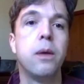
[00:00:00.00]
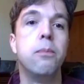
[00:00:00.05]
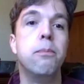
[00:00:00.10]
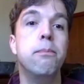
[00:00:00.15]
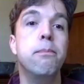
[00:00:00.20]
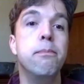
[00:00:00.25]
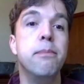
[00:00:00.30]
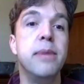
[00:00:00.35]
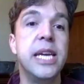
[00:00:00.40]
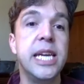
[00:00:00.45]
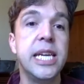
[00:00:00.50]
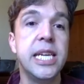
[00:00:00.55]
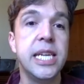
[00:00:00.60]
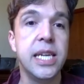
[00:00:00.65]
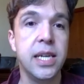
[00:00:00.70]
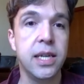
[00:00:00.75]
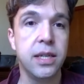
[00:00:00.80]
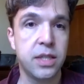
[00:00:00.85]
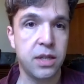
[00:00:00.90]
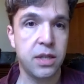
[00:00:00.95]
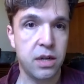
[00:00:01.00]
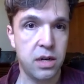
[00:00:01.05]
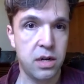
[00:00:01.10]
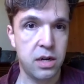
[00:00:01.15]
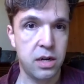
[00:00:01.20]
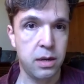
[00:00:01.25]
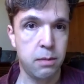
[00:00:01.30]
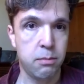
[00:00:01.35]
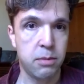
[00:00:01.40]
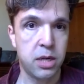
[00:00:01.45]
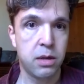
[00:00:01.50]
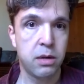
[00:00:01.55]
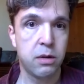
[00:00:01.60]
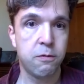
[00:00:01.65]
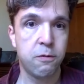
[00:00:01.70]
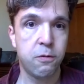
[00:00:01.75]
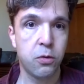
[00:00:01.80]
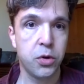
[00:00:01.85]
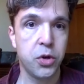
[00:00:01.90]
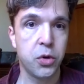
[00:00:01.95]
making time
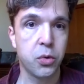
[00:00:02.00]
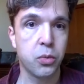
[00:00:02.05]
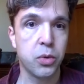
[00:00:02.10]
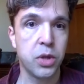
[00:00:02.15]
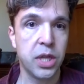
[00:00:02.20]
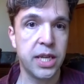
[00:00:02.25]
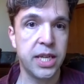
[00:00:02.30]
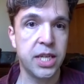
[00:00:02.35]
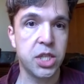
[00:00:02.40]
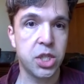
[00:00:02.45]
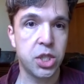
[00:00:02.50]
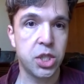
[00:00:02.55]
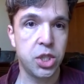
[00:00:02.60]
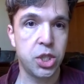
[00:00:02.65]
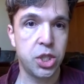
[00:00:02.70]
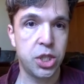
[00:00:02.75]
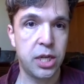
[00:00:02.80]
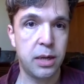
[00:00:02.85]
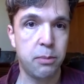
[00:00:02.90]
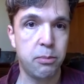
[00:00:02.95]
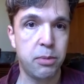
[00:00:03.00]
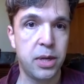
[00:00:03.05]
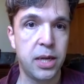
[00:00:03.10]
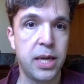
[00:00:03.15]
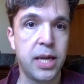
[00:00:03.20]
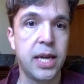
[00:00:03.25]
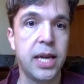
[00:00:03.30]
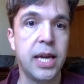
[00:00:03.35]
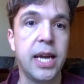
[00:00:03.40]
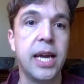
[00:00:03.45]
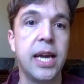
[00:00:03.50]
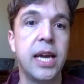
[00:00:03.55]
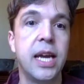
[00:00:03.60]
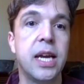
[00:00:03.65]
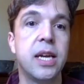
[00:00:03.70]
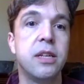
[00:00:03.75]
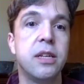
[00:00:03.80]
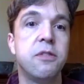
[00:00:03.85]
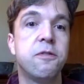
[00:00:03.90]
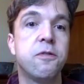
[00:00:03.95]
for your relationship
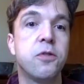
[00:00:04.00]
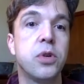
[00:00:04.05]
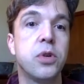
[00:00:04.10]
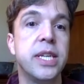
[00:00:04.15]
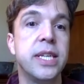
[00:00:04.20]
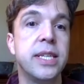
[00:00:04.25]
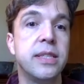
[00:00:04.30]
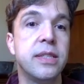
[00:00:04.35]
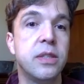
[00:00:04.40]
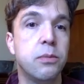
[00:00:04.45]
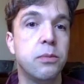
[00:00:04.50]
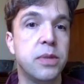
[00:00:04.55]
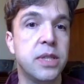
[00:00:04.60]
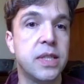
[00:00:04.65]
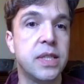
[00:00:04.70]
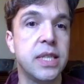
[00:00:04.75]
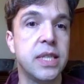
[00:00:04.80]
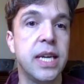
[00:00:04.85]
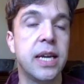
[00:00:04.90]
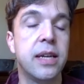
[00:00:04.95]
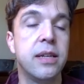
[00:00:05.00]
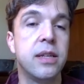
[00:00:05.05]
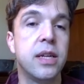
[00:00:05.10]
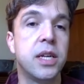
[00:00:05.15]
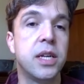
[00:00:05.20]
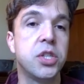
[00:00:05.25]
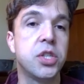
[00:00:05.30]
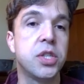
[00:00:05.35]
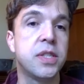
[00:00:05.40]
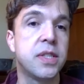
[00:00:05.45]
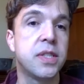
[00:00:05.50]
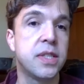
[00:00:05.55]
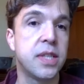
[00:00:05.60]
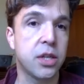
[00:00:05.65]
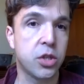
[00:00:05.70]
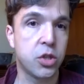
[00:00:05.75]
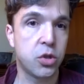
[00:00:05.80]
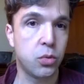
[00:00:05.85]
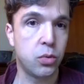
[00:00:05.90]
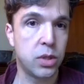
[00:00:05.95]
and for intimacy, and not just
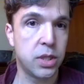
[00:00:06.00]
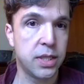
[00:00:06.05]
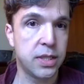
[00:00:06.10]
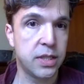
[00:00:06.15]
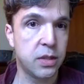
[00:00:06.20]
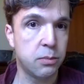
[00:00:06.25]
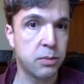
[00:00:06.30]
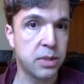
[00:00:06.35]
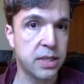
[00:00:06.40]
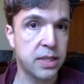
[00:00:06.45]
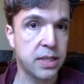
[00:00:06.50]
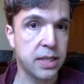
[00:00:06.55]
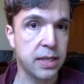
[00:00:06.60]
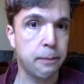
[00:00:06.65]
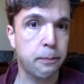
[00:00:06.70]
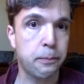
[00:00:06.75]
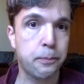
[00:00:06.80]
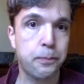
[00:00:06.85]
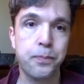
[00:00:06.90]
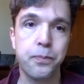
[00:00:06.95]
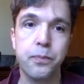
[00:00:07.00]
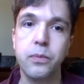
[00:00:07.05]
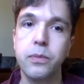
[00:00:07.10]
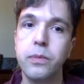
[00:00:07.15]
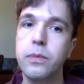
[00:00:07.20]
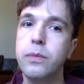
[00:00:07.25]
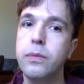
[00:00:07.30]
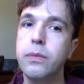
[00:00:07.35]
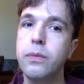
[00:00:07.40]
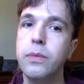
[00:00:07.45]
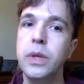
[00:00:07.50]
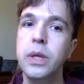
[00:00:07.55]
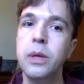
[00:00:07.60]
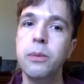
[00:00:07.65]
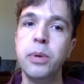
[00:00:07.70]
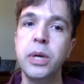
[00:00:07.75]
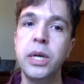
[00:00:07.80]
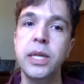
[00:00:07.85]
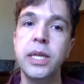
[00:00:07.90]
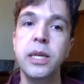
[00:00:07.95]
sexual intimacy,
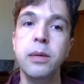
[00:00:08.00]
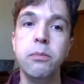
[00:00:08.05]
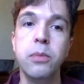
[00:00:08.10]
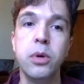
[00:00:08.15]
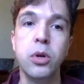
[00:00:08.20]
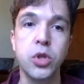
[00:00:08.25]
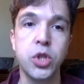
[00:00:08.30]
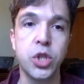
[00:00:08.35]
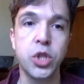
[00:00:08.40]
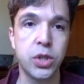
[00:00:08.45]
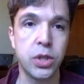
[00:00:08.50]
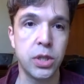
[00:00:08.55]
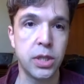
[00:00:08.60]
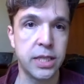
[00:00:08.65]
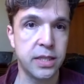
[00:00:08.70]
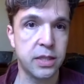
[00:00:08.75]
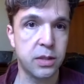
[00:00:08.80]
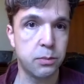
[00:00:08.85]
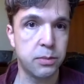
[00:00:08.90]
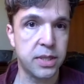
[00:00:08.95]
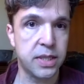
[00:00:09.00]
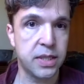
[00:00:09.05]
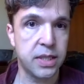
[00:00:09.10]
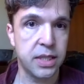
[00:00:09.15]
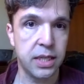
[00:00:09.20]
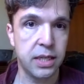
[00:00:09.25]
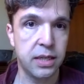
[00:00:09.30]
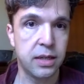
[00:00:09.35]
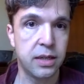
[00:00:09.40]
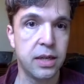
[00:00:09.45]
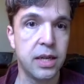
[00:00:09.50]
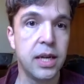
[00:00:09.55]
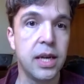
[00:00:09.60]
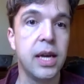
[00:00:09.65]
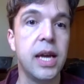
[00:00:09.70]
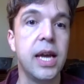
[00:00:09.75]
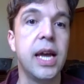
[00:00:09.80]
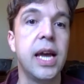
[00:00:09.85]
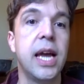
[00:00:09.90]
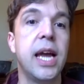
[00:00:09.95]
but emotional intimacy.
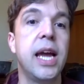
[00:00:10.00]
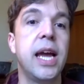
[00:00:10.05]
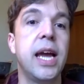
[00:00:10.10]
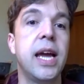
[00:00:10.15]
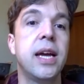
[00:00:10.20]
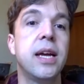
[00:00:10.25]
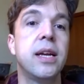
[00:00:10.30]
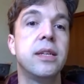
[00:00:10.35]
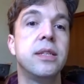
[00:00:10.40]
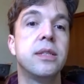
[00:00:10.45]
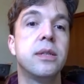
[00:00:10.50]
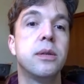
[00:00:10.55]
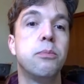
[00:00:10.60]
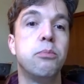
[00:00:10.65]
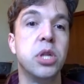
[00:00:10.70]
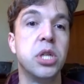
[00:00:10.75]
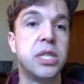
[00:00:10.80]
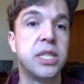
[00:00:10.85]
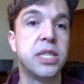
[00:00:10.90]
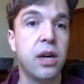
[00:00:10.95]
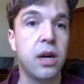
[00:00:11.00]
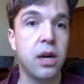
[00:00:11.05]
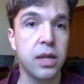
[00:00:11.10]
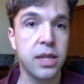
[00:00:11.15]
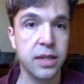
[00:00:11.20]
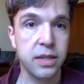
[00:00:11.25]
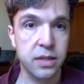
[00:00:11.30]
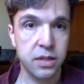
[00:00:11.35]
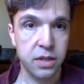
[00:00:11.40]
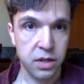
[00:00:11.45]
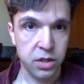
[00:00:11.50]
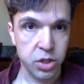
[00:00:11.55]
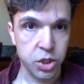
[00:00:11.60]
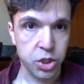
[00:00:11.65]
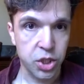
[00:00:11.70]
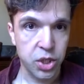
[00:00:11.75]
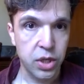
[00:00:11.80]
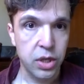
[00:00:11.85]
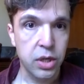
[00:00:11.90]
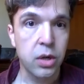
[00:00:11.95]
And platonic touch,
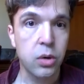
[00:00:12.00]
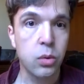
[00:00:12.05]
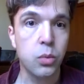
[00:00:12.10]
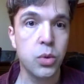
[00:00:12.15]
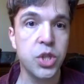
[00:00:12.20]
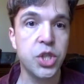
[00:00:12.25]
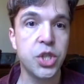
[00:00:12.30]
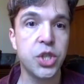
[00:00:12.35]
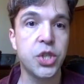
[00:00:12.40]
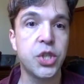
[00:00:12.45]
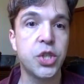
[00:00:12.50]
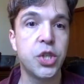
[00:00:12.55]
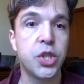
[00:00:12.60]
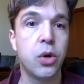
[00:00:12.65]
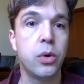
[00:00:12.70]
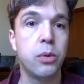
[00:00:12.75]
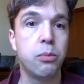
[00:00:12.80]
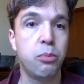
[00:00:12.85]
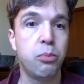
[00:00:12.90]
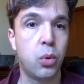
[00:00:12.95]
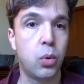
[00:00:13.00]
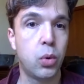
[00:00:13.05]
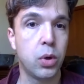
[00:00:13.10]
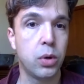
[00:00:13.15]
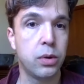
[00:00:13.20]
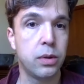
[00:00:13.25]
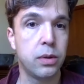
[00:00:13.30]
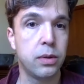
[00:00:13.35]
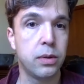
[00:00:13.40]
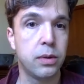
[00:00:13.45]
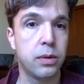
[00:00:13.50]
which is so important,